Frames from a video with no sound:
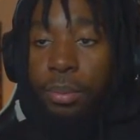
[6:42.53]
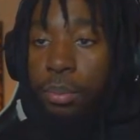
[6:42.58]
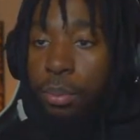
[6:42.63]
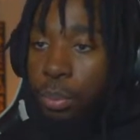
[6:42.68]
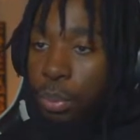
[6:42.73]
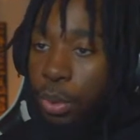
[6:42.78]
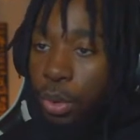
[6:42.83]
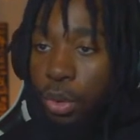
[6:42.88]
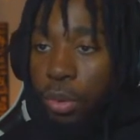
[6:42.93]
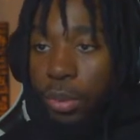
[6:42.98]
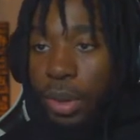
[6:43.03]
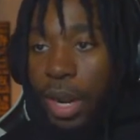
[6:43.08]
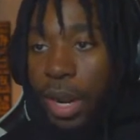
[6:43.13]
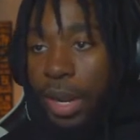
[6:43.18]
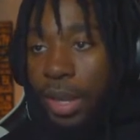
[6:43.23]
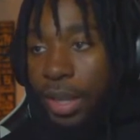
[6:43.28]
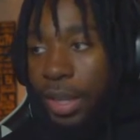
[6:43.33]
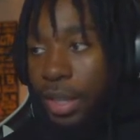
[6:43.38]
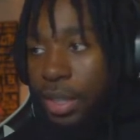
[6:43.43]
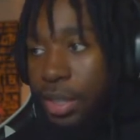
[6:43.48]
Boom, now
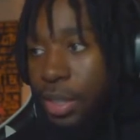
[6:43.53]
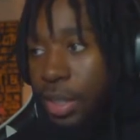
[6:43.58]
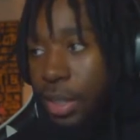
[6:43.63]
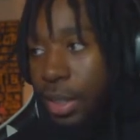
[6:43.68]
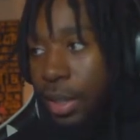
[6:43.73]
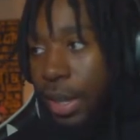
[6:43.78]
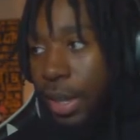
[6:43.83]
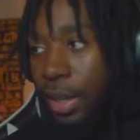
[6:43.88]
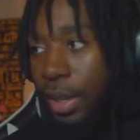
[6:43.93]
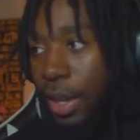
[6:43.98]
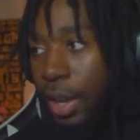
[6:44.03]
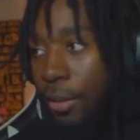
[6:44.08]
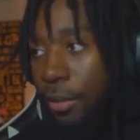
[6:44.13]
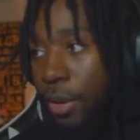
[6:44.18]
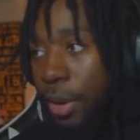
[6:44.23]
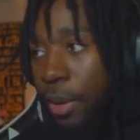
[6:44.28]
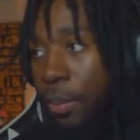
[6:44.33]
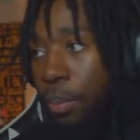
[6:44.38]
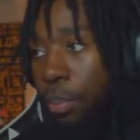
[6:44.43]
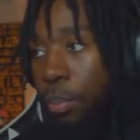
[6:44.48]
I get
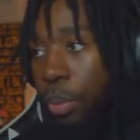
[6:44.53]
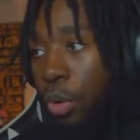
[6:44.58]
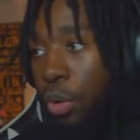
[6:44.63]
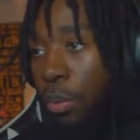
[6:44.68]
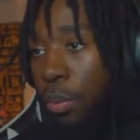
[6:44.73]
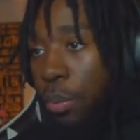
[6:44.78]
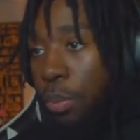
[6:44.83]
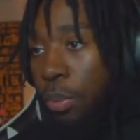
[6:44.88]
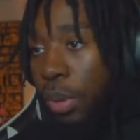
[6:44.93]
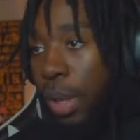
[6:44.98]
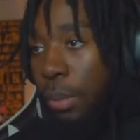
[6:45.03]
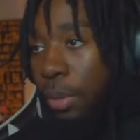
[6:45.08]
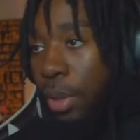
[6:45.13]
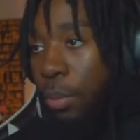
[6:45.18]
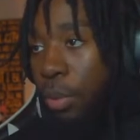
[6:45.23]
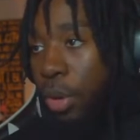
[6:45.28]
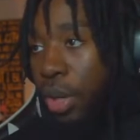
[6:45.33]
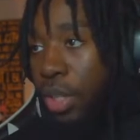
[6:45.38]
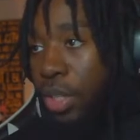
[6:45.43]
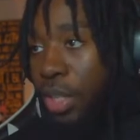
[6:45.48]
left. Boom, Plumlee
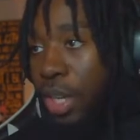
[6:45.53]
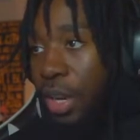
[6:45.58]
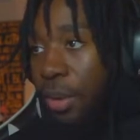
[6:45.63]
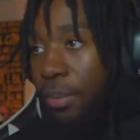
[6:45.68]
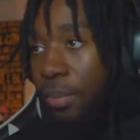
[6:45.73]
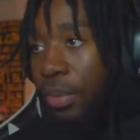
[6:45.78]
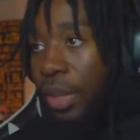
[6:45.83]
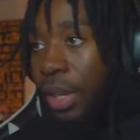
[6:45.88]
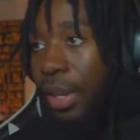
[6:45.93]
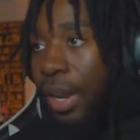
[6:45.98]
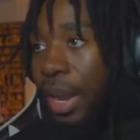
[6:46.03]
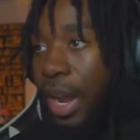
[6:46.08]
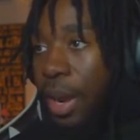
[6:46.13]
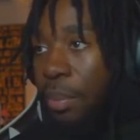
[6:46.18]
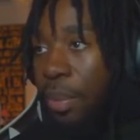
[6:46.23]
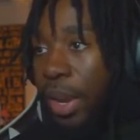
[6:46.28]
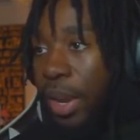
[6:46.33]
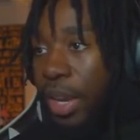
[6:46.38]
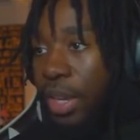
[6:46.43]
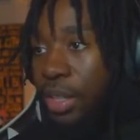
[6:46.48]
points up,
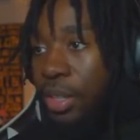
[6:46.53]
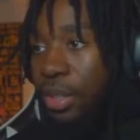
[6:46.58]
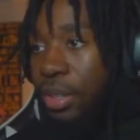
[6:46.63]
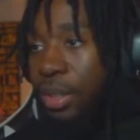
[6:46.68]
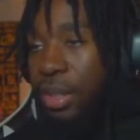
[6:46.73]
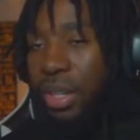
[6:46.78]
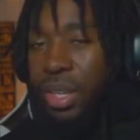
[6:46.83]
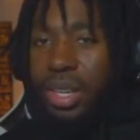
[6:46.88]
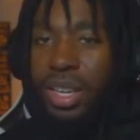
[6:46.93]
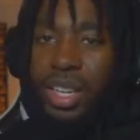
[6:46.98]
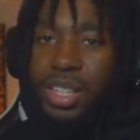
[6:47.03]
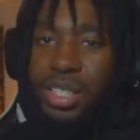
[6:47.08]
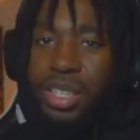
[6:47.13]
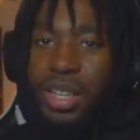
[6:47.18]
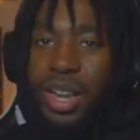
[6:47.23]
lob pass, easy